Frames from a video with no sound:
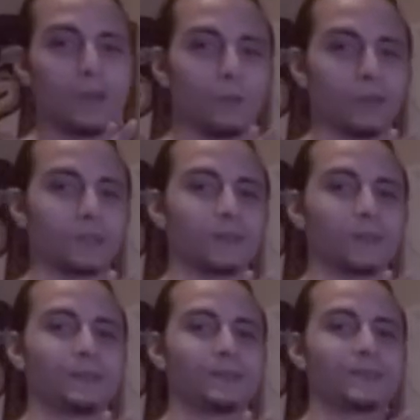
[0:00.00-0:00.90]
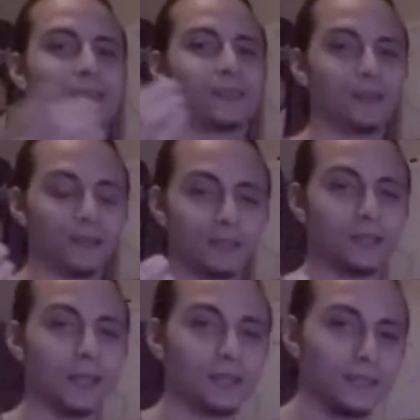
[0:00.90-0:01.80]
What's up, peeps? It's
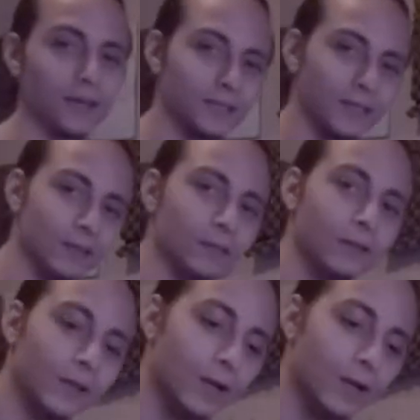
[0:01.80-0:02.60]
the Last Alexander.